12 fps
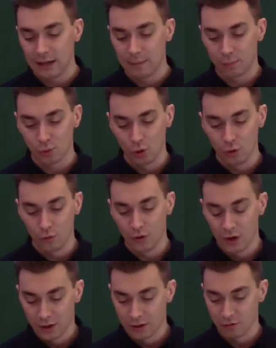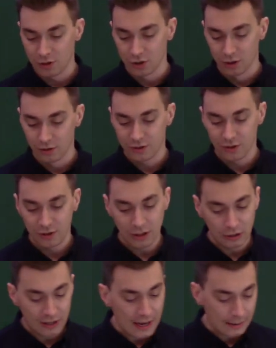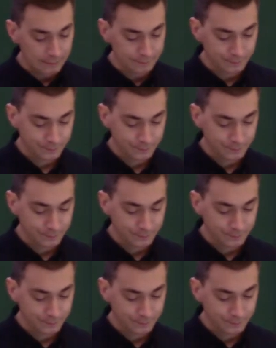improve the results that you get.